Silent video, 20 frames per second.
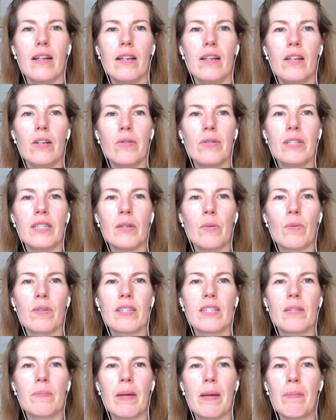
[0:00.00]
Lucy
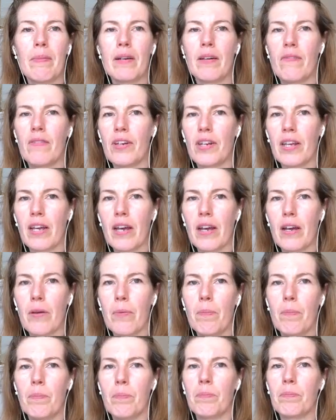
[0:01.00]
wants to be in my
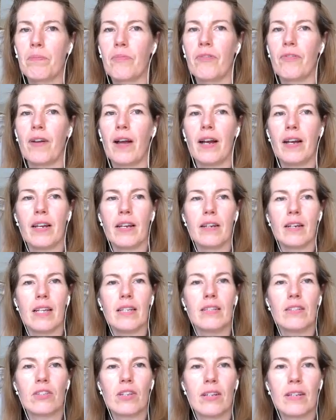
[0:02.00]
video. Fine,
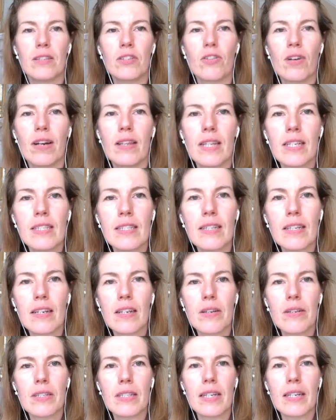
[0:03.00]
let's try this then,
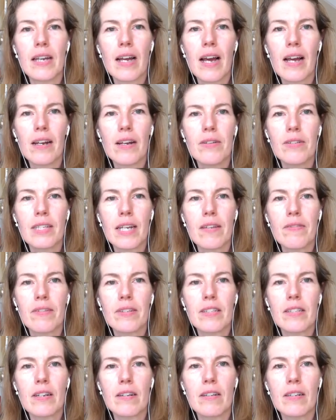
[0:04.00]
Lucy. Hello,
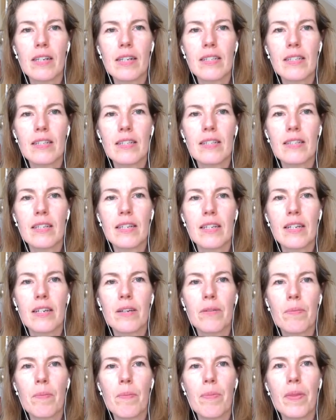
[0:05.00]
David Starr, nice to see
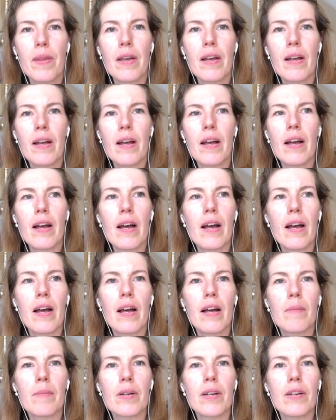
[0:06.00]
you.
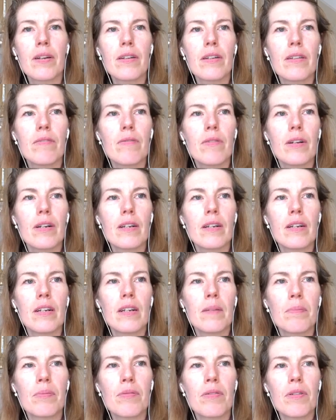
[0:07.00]
I'm going to
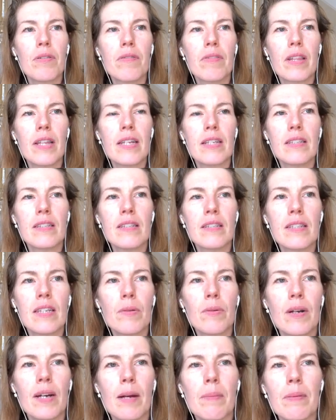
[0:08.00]
approve this and
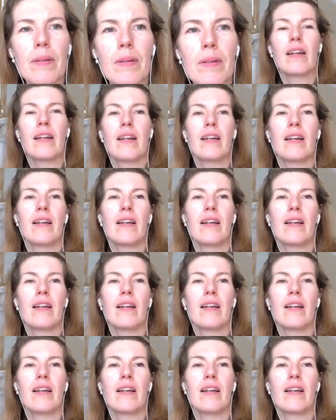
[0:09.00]
see what happens.